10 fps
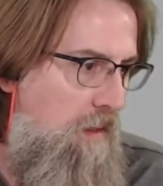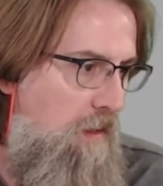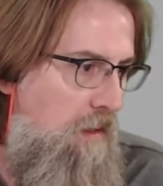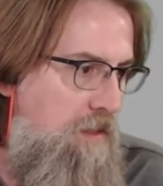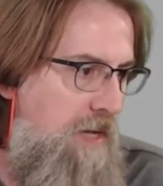
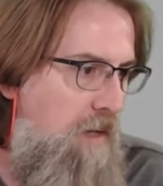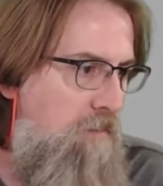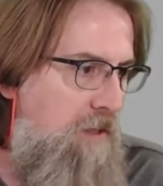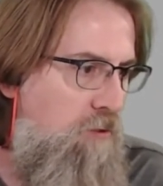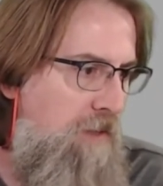Yeah,
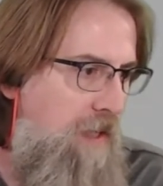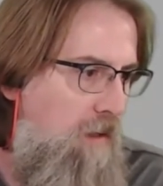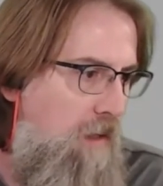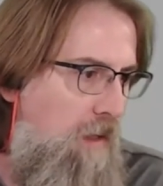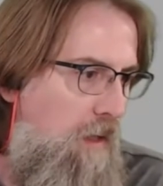Megumi,
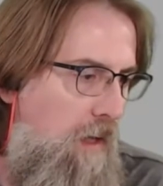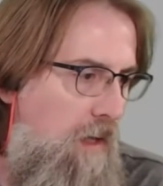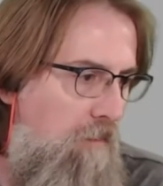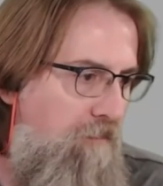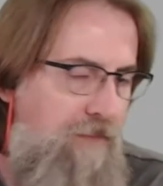
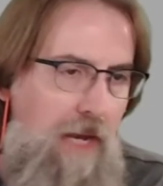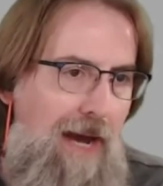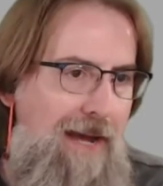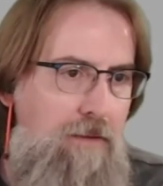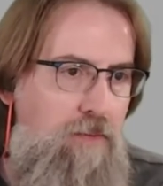
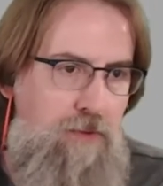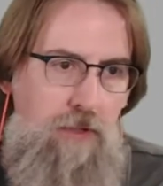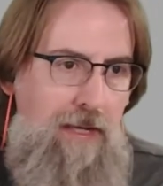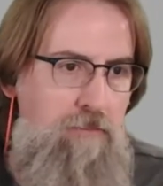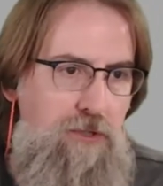I
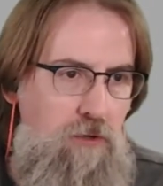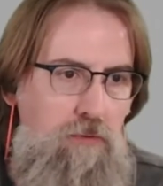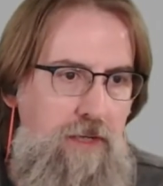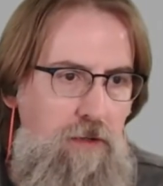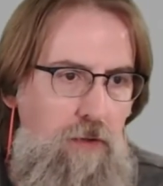am
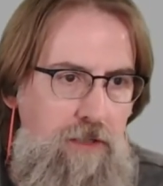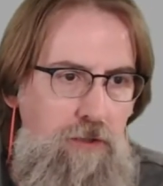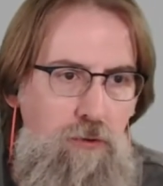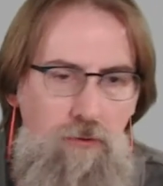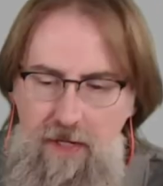certainly going to
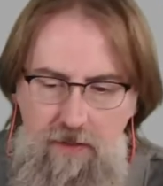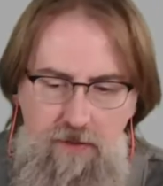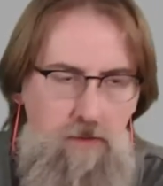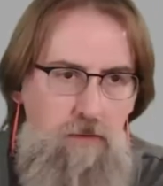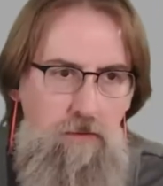do
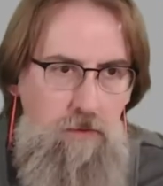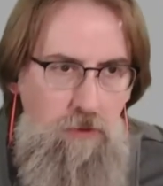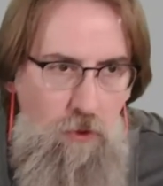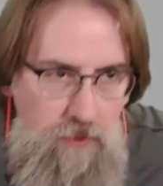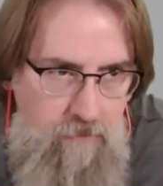this
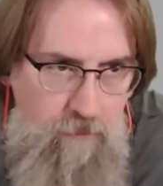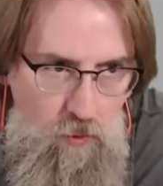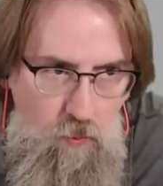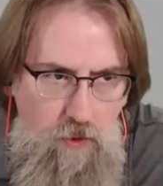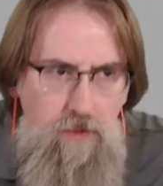going
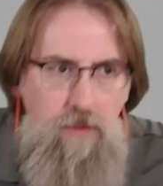forward.